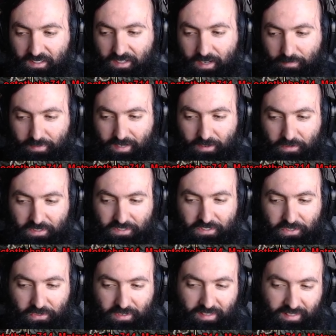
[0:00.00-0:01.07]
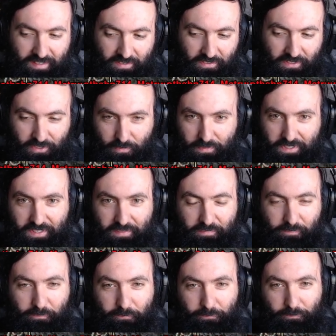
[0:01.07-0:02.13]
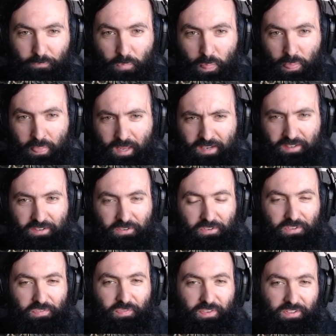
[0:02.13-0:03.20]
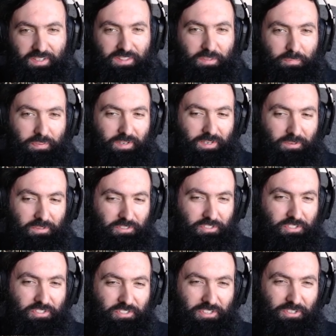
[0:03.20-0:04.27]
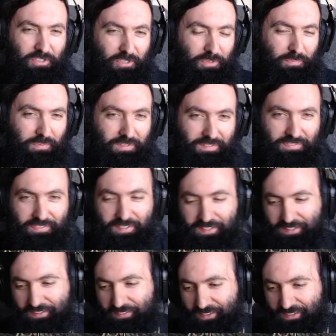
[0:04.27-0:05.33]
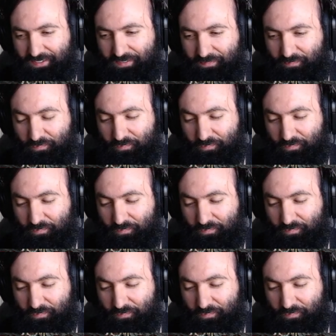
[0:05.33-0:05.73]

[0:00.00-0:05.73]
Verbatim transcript: I mean, I was doing that a little bit. I didn't really feel like the prayer was super effective, though.